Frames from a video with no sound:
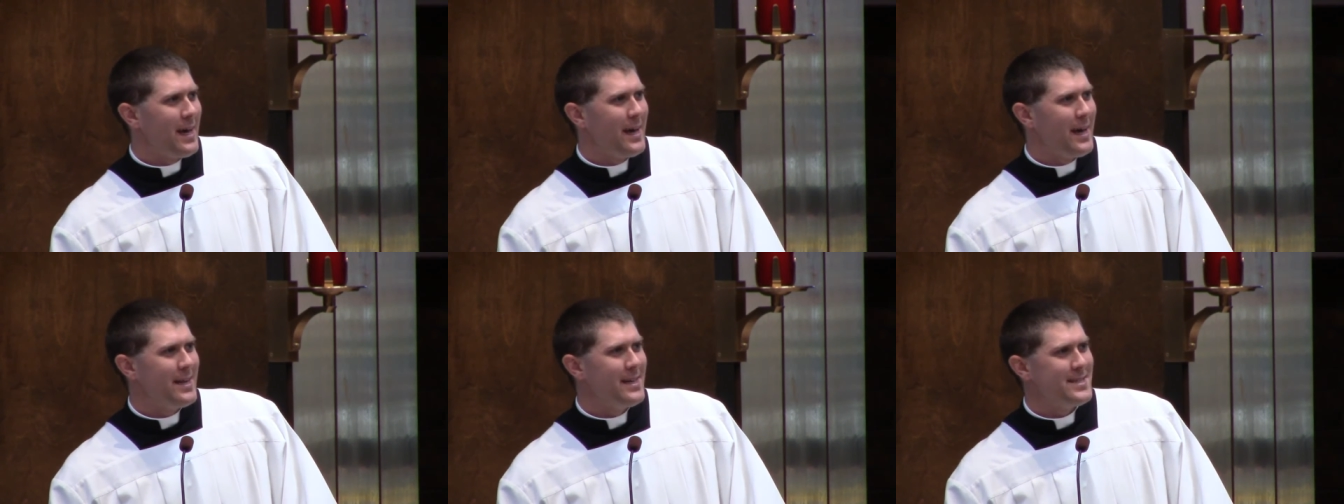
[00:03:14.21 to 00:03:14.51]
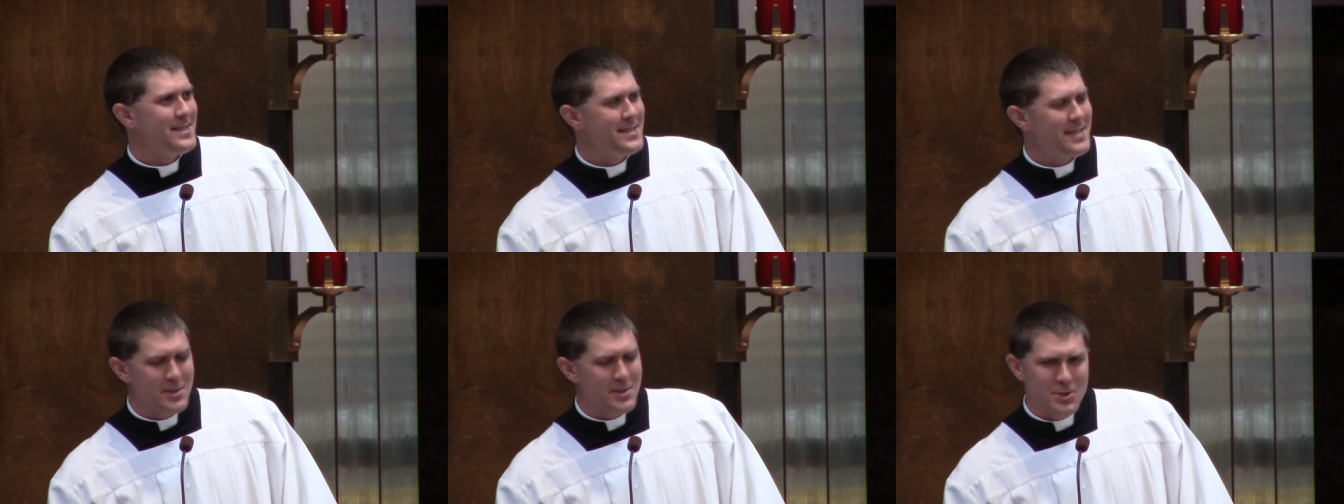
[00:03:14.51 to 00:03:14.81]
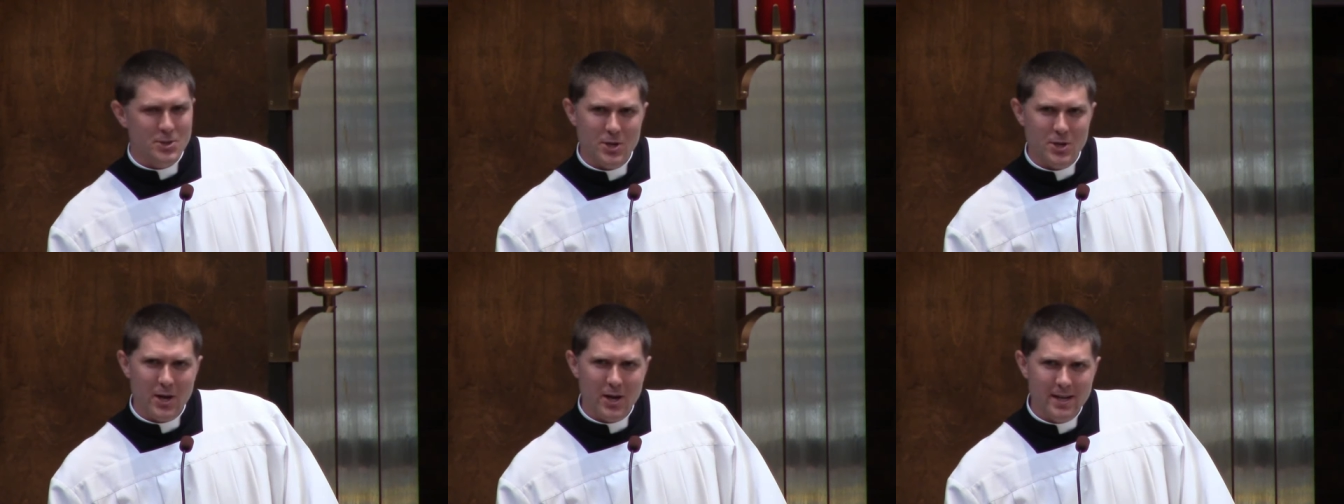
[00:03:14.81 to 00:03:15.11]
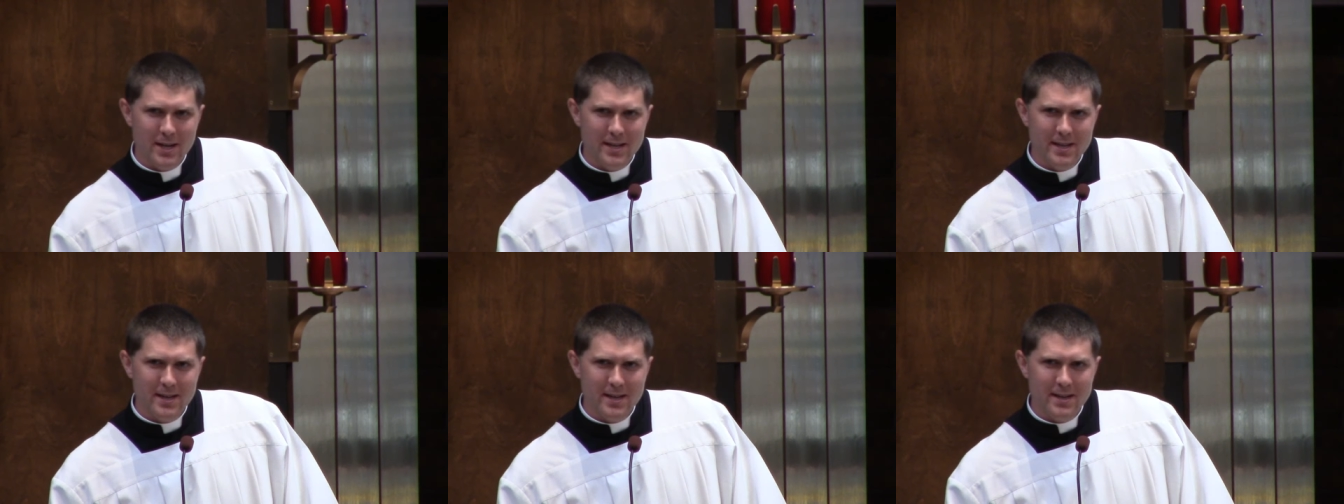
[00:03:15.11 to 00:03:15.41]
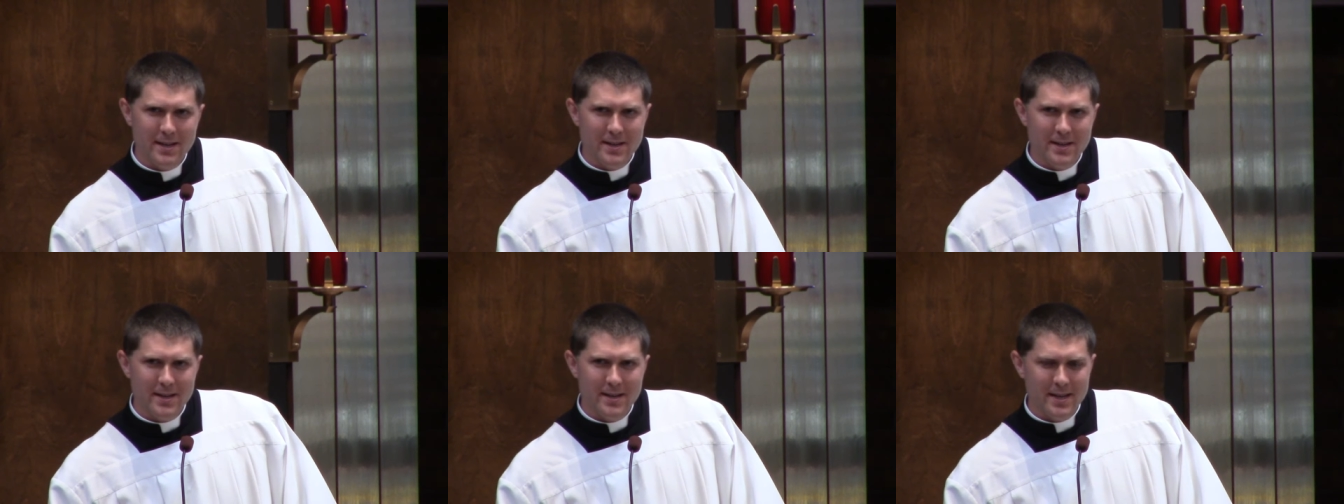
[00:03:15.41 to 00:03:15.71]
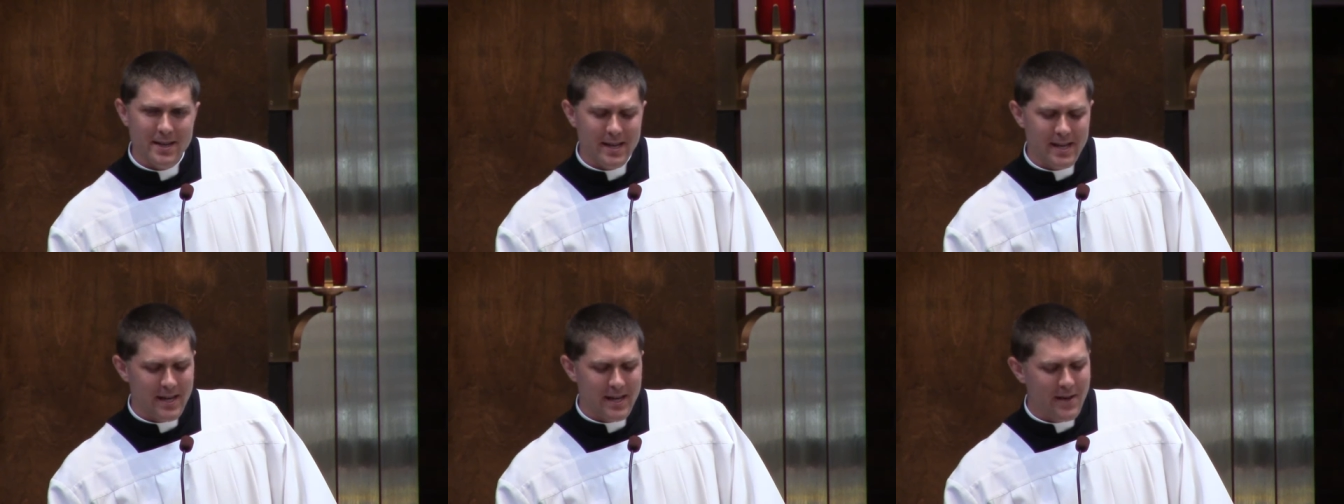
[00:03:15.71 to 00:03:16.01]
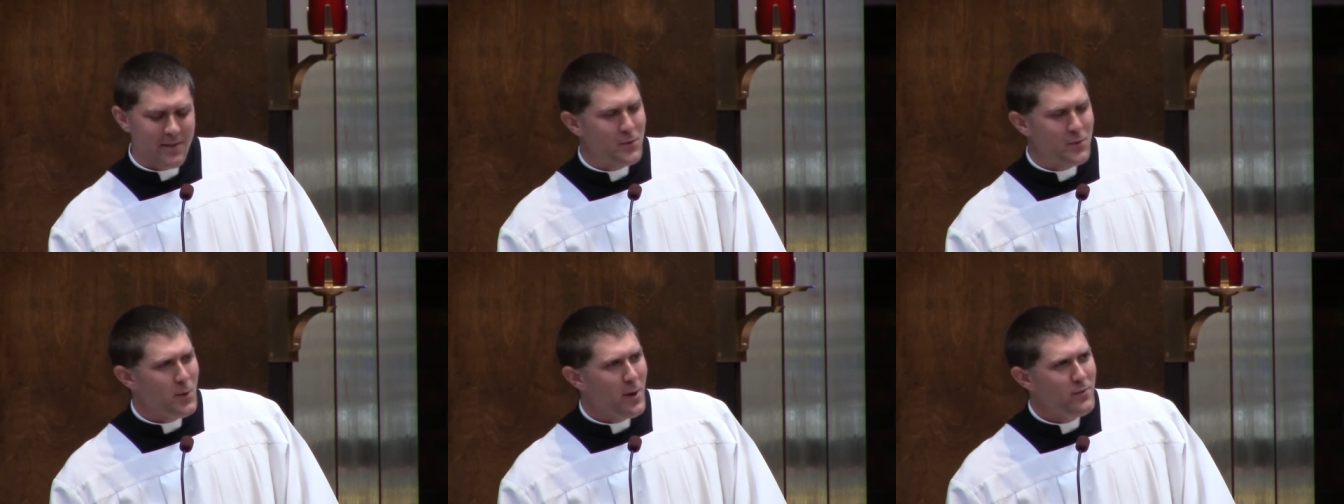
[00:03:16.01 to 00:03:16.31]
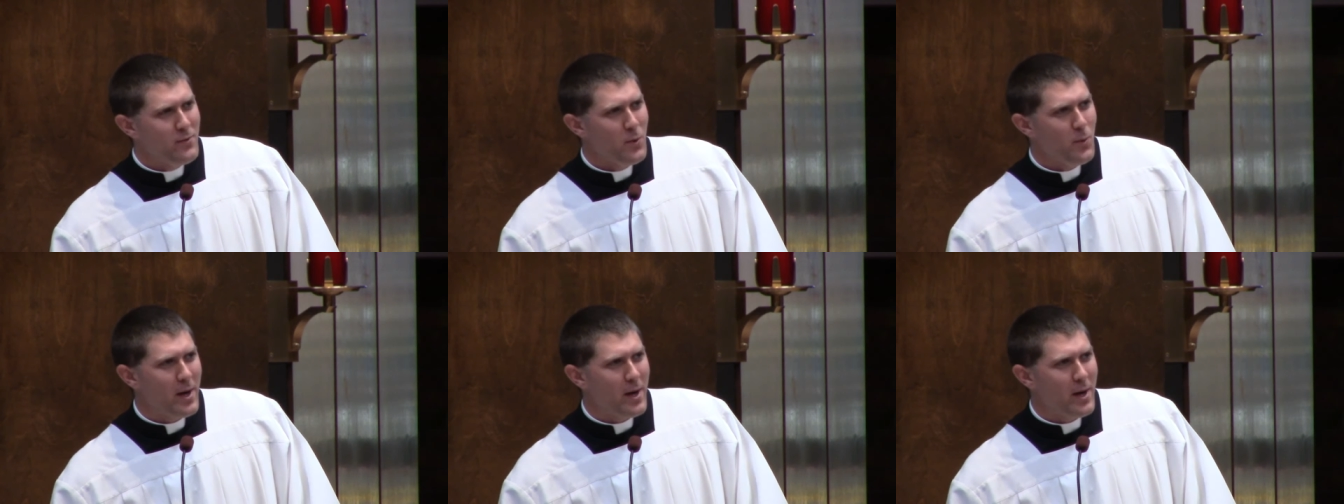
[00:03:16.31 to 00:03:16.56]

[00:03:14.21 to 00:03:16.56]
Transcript: And he said, Sean, if you ever